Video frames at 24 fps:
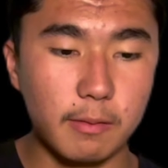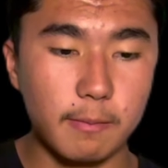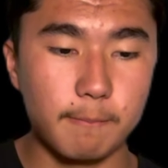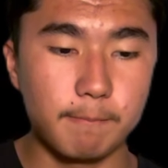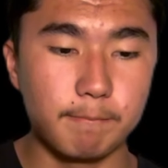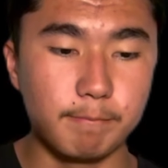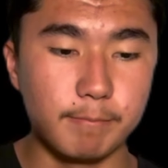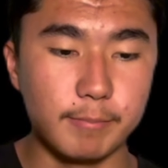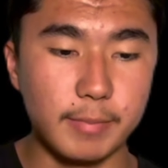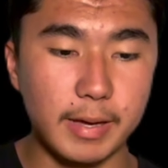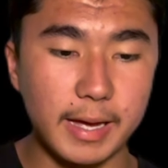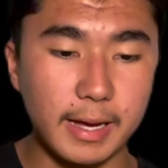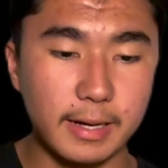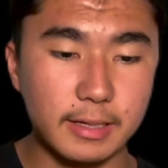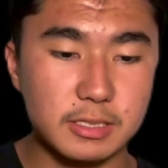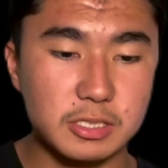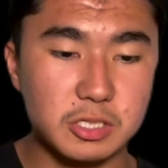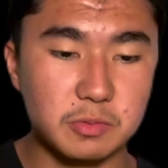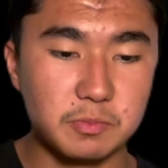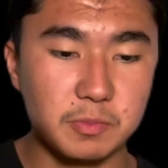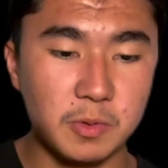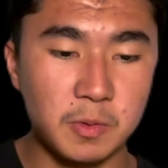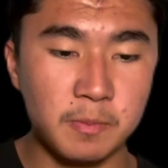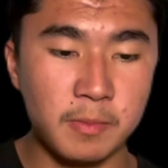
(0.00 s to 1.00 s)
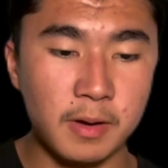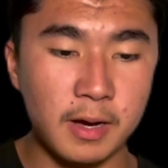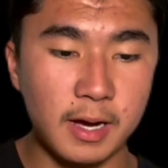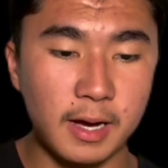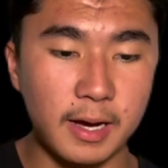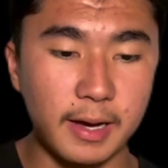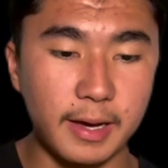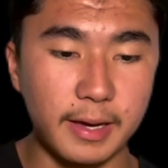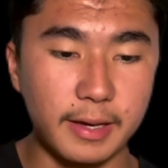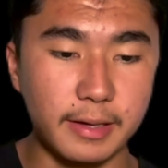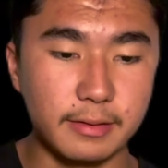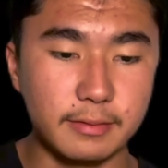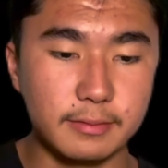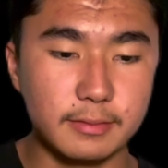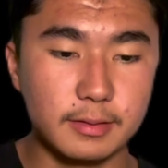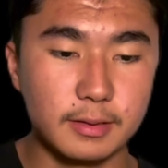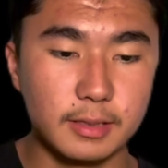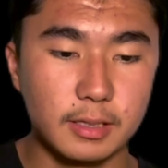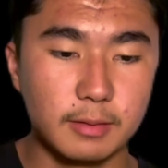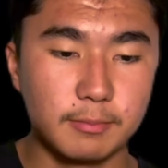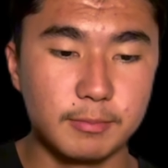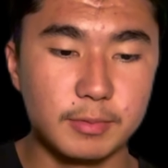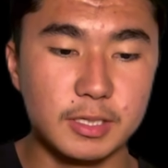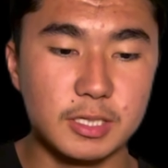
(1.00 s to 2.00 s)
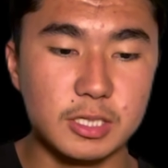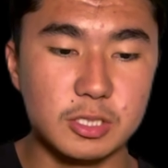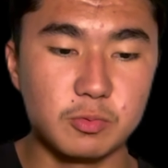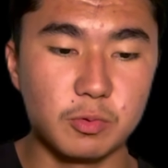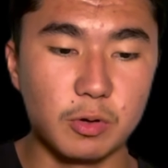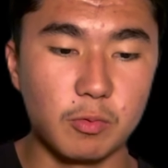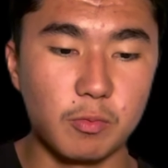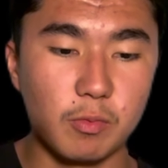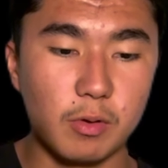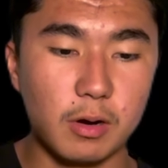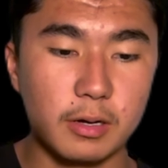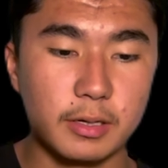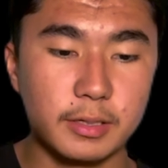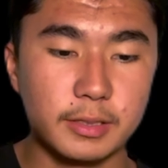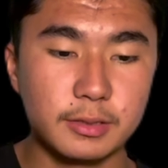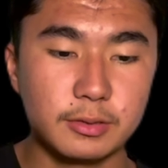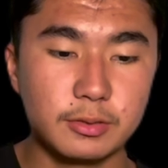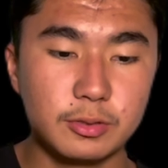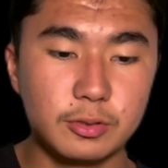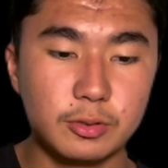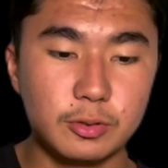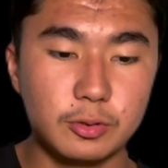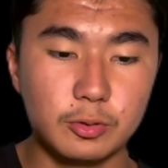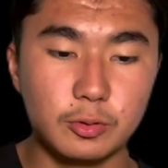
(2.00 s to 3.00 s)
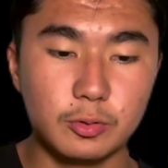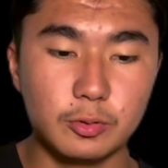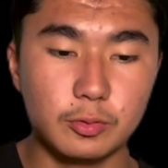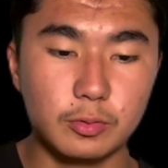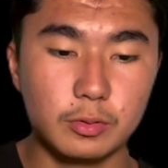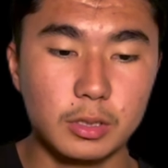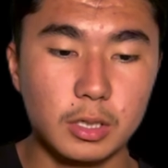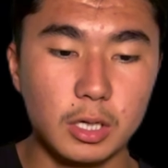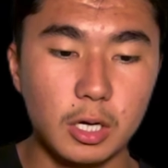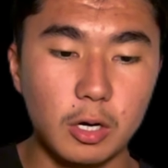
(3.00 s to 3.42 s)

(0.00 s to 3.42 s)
maximum height, because we're wanting to